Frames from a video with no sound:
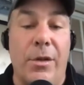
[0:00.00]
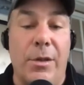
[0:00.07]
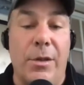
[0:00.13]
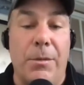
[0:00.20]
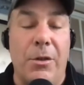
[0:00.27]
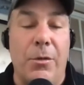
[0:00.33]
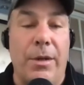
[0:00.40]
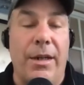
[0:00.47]

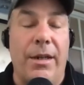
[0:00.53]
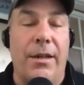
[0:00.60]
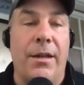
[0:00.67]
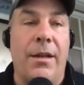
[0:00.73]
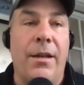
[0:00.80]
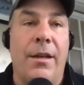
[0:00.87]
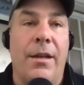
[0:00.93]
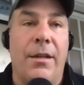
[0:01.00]
between,
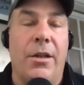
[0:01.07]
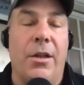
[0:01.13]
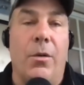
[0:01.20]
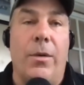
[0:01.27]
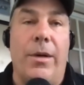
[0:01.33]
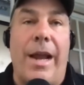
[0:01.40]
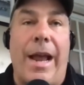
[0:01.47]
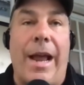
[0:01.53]

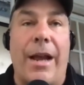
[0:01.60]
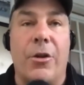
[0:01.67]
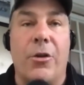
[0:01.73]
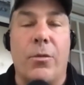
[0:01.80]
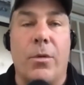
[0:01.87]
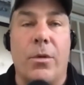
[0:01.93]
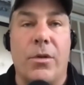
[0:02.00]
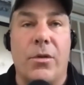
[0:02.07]
an
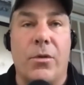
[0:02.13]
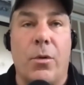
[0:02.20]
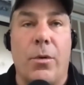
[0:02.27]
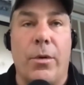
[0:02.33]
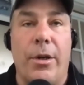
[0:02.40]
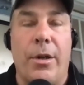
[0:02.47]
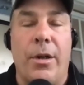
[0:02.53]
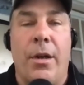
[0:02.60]
actual
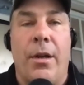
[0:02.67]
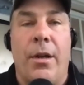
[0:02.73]
story